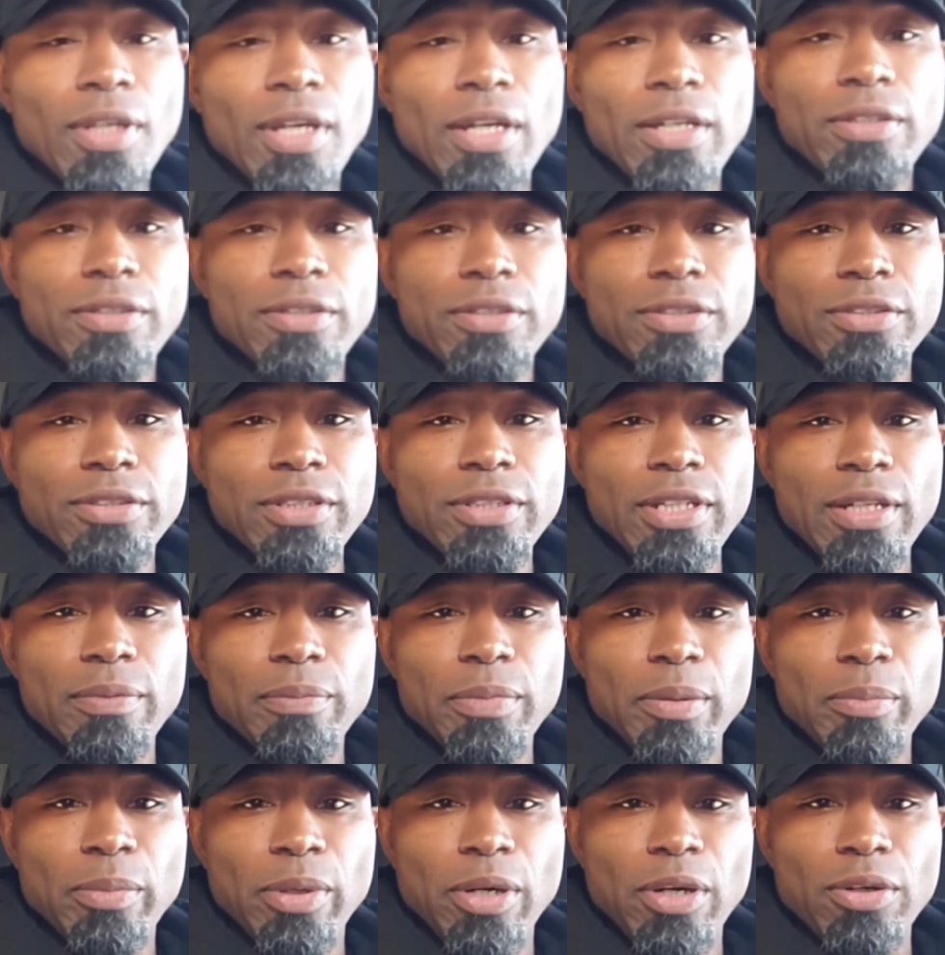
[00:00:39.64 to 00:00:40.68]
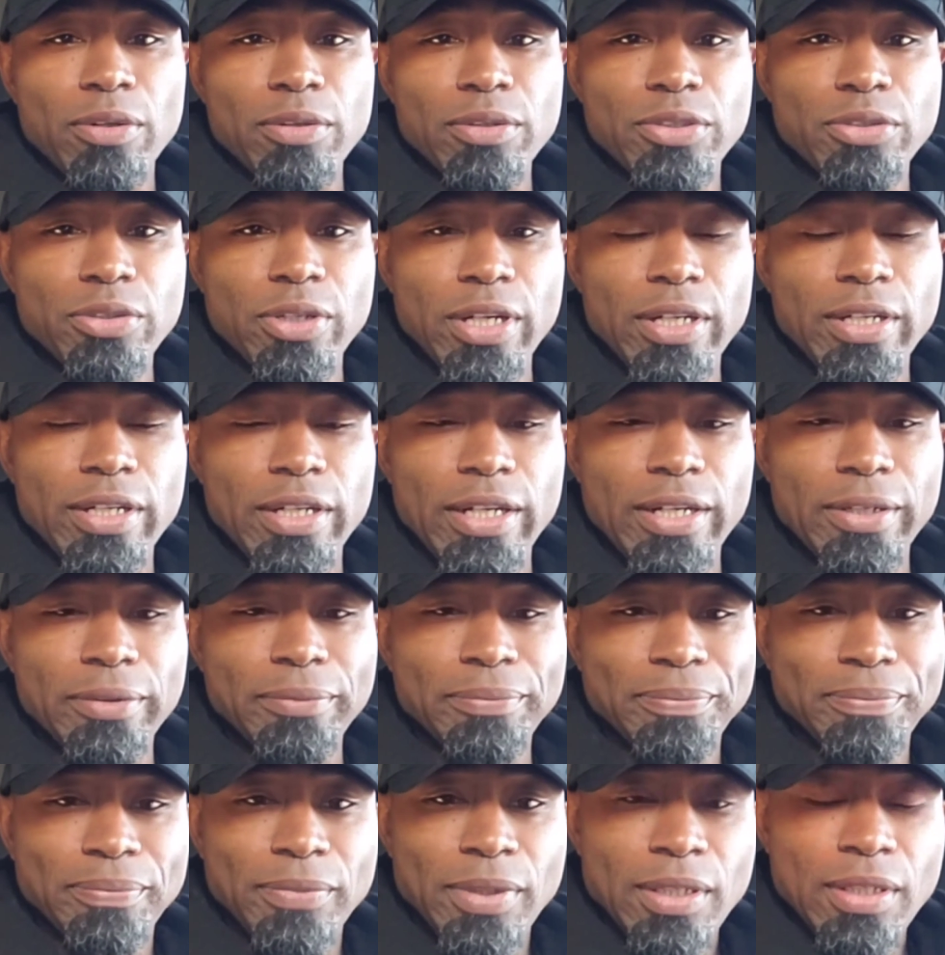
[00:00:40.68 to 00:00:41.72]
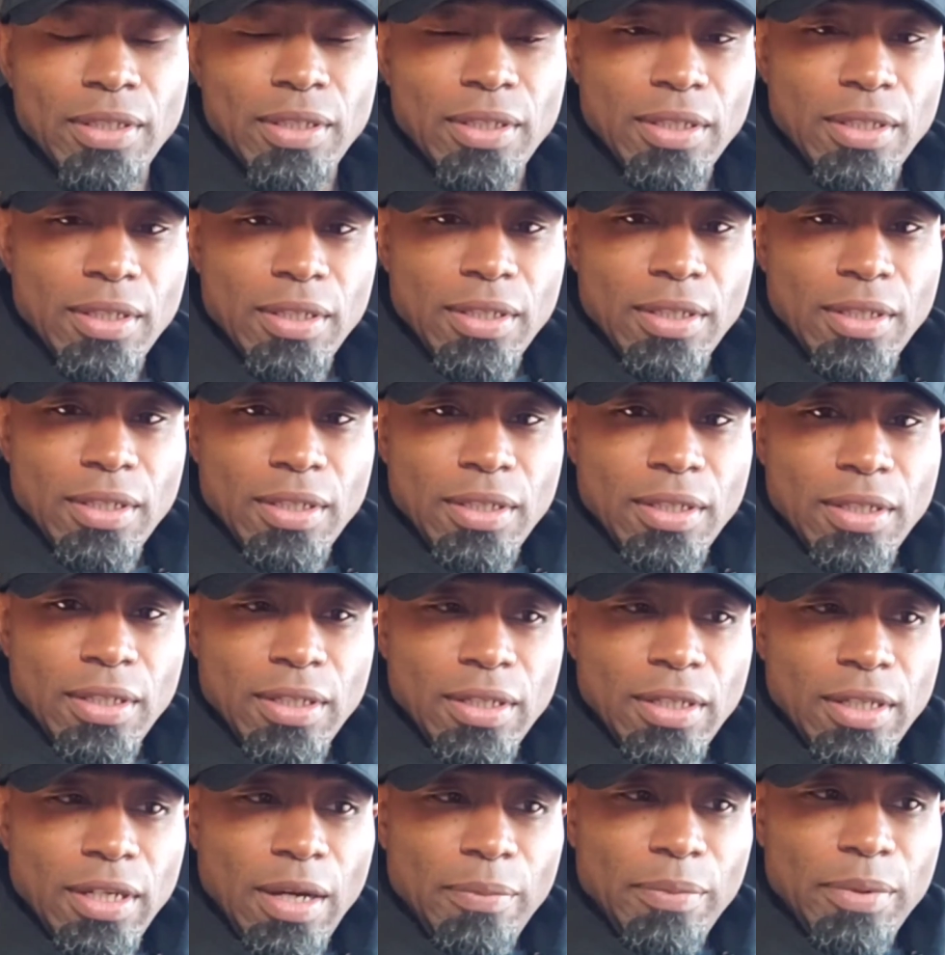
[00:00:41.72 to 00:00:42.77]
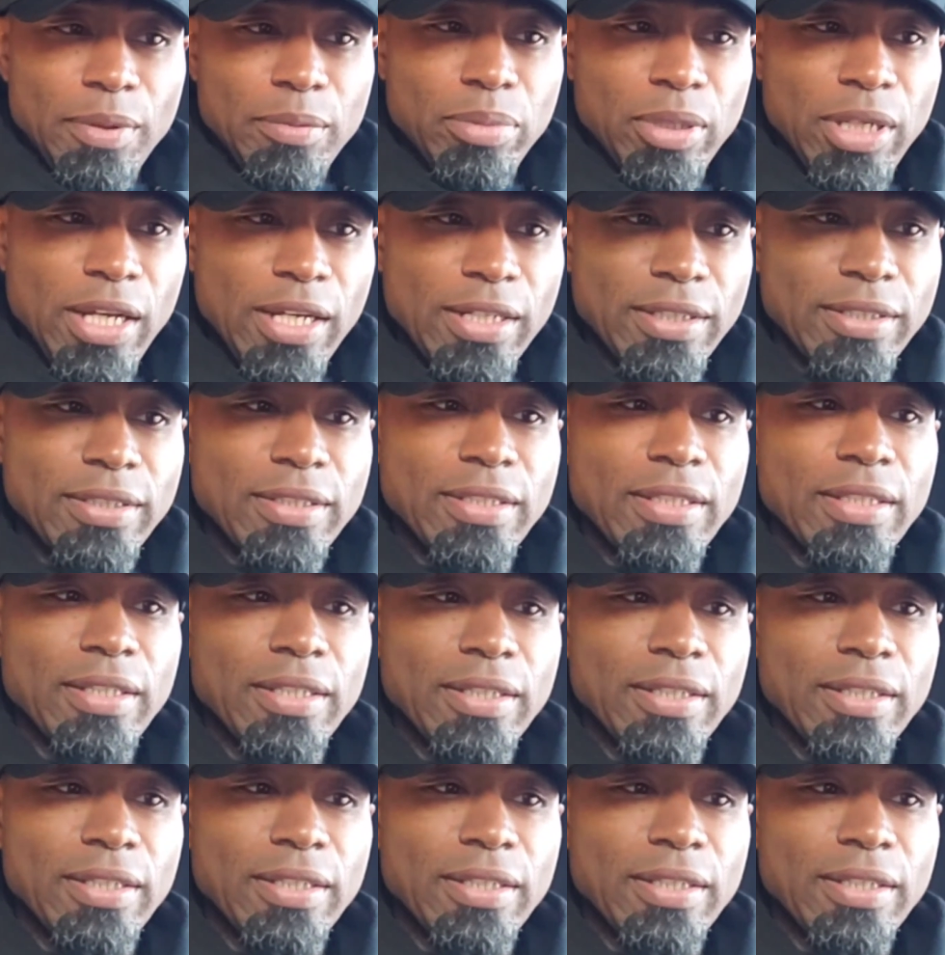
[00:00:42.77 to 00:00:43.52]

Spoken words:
you can see, I'm in my own truck now. I've been blessed.